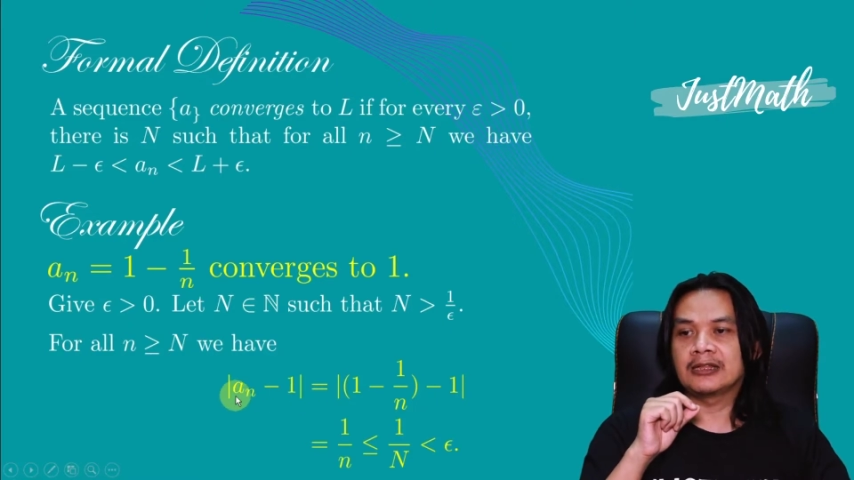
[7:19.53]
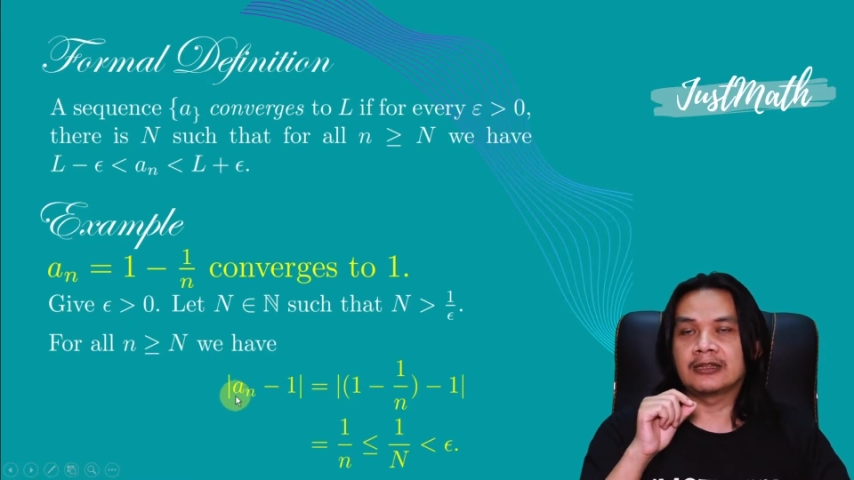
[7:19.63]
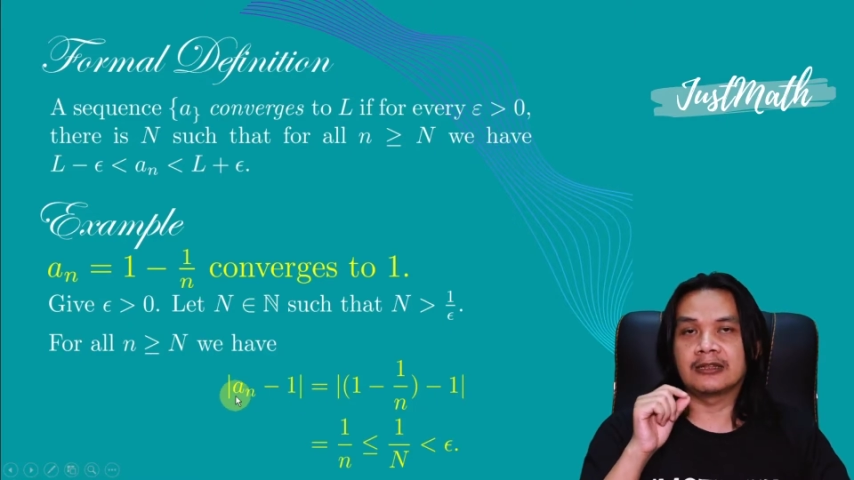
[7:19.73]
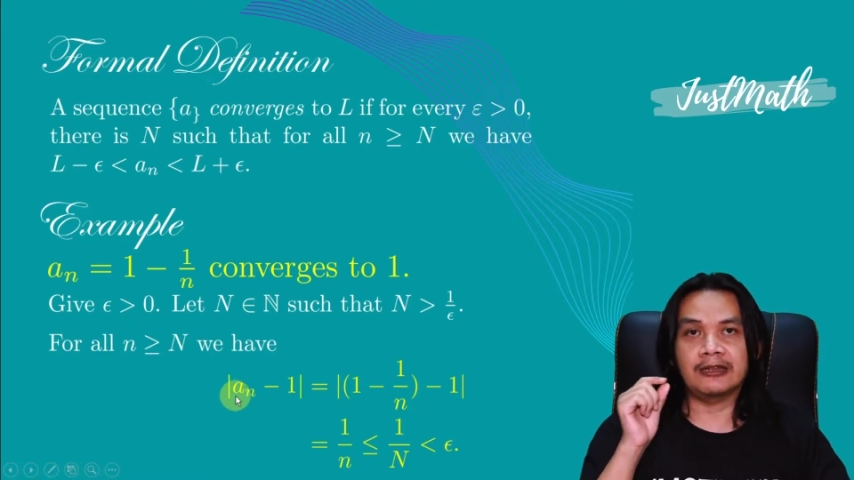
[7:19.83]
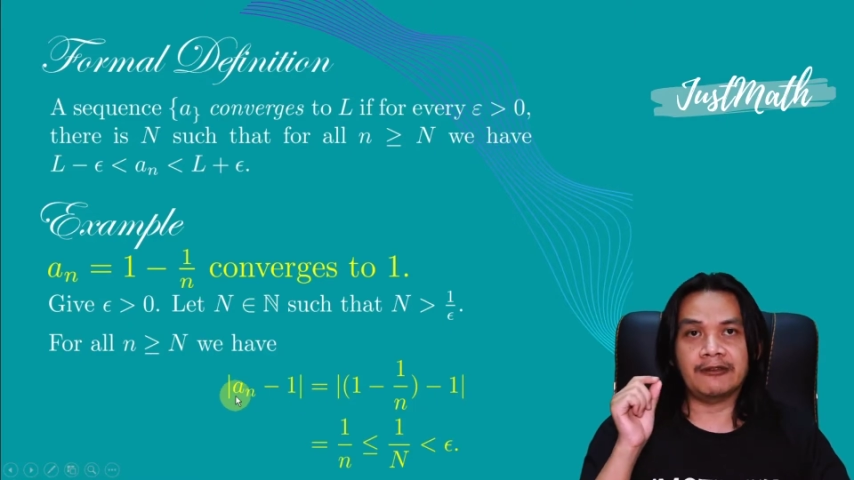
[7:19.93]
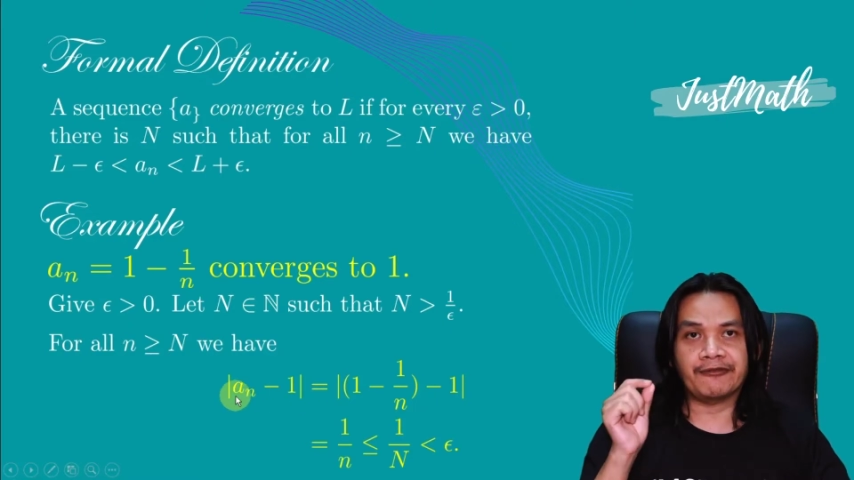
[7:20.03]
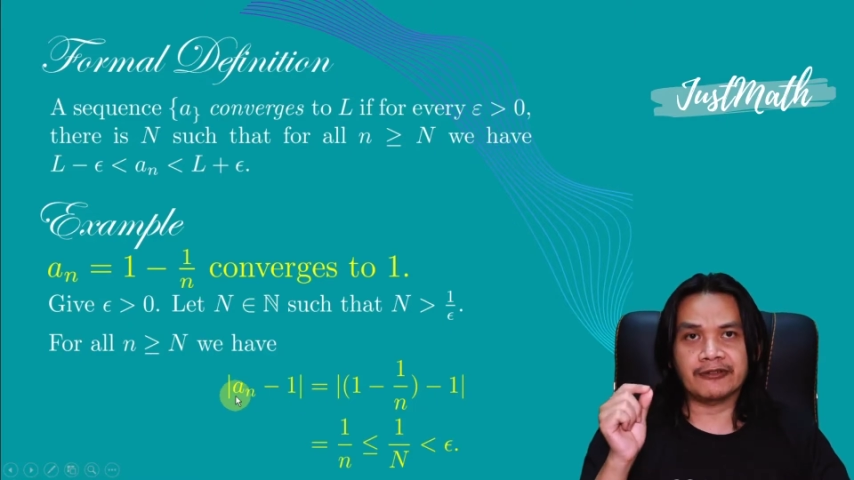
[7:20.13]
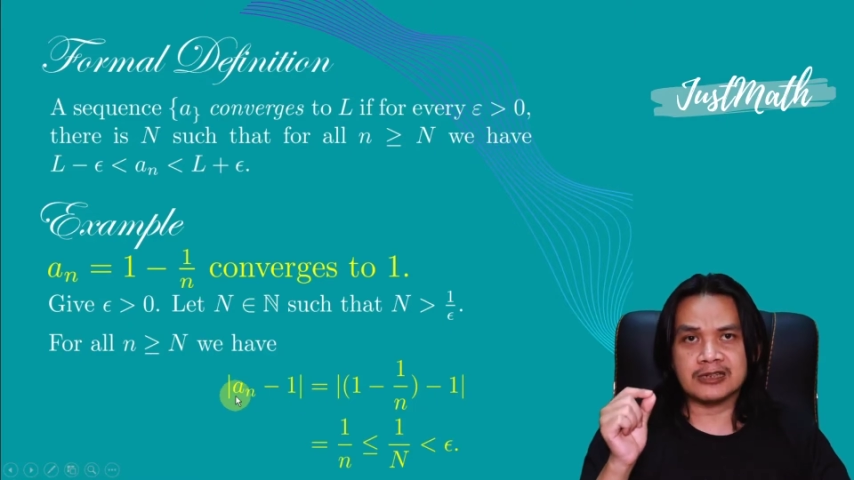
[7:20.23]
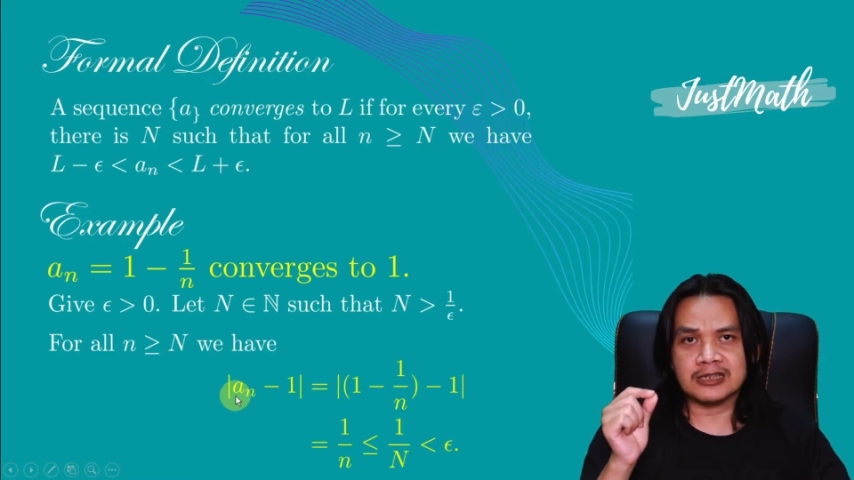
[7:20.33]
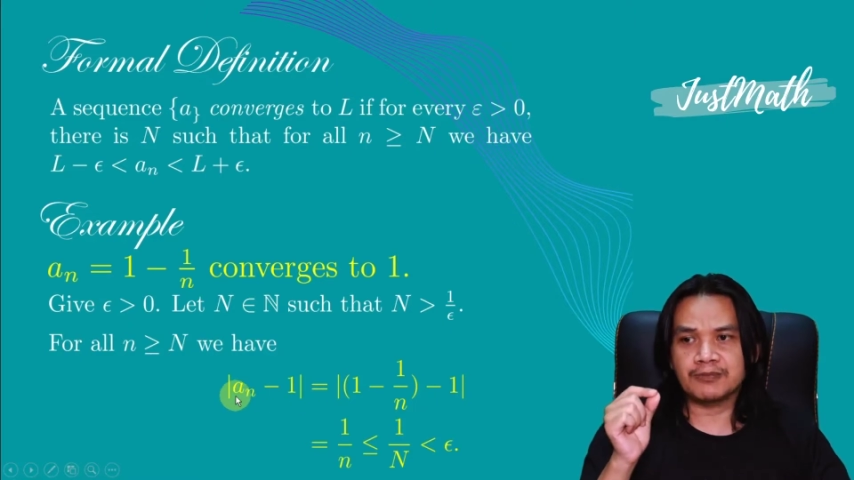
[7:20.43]
the
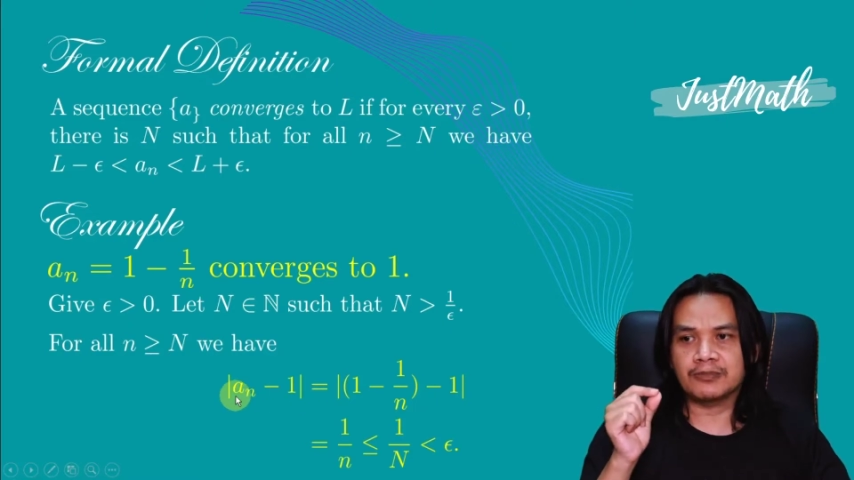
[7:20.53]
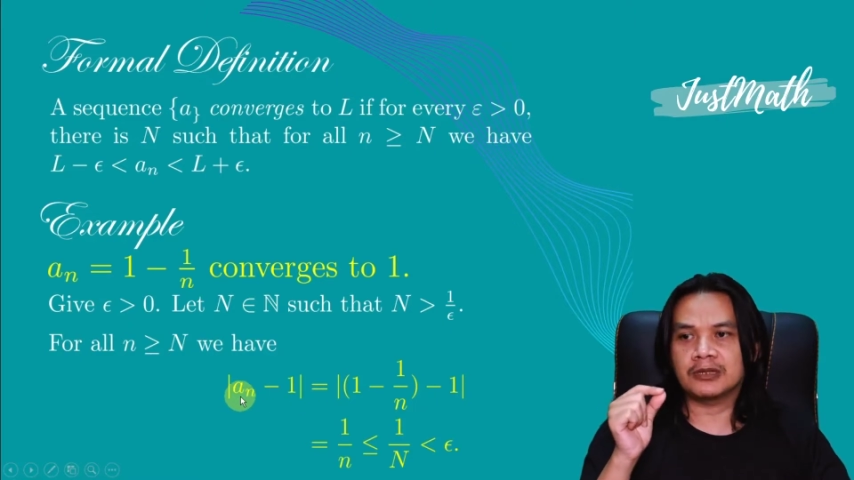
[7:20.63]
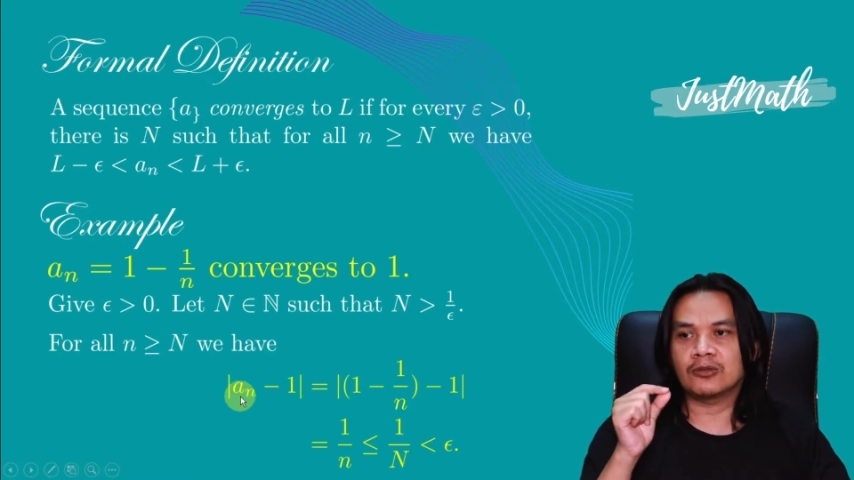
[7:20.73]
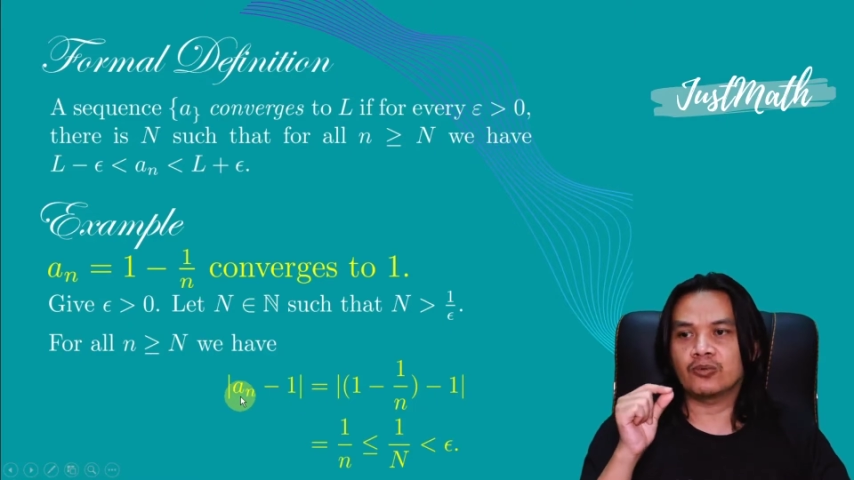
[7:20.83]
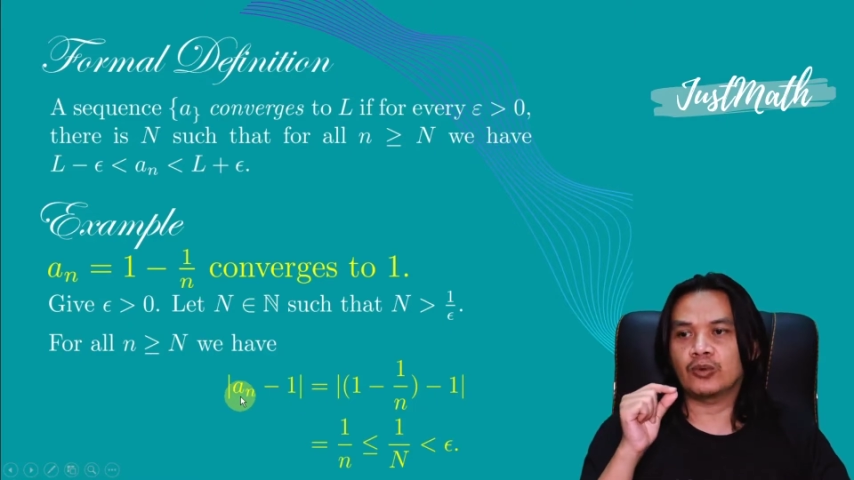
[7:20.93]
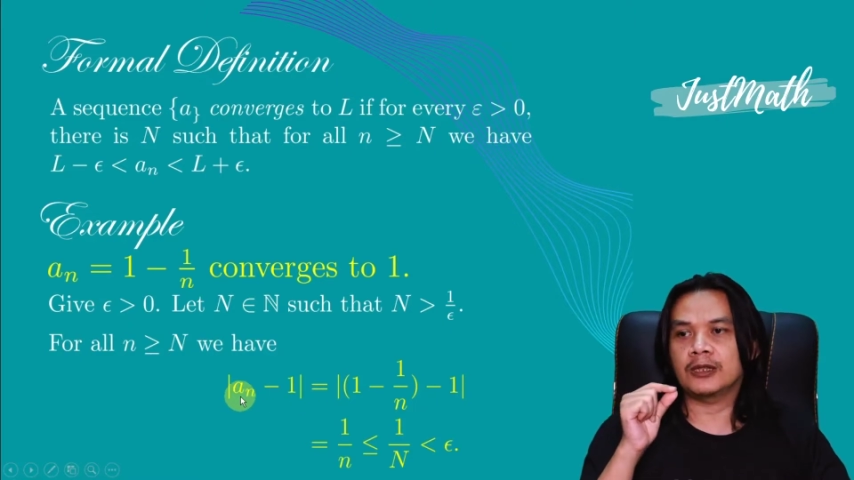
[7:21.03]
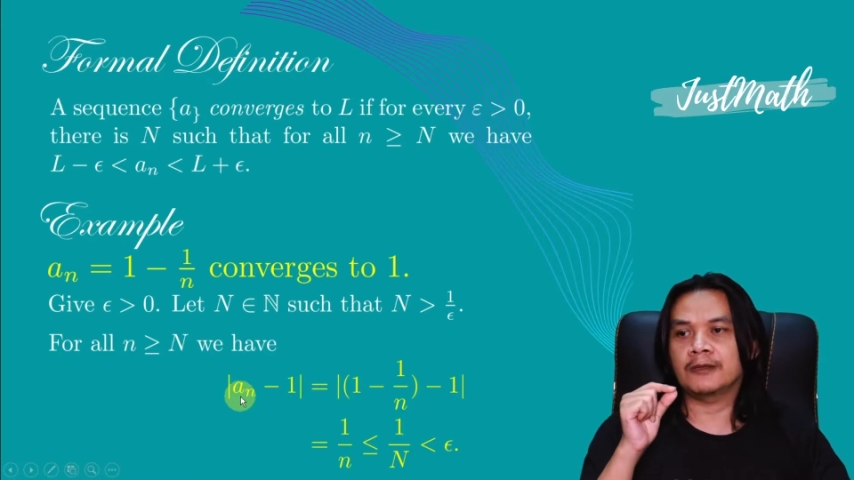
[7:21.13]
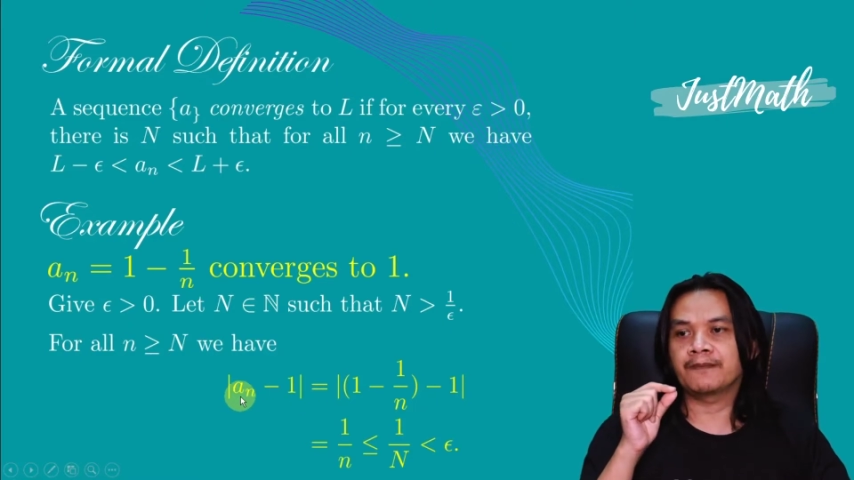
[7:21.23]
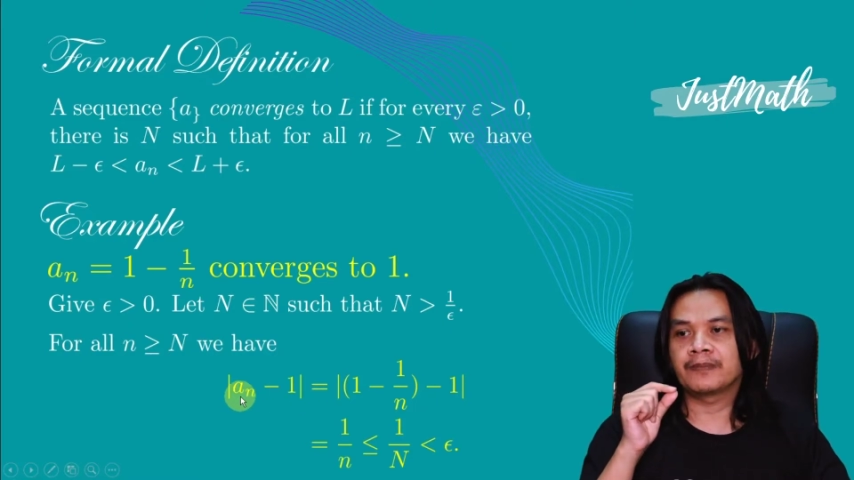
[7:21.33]
difference between